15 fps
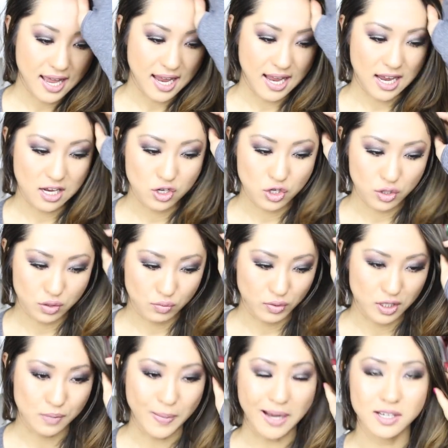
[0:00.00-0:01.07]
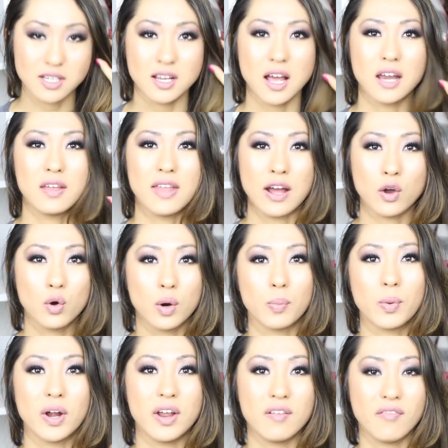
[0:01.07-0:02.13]
And just respecting kind of that
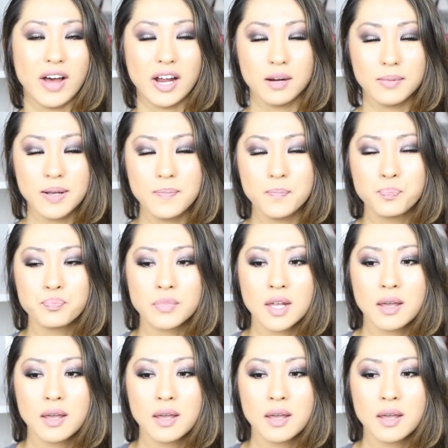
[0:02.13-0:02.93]
corporate environment.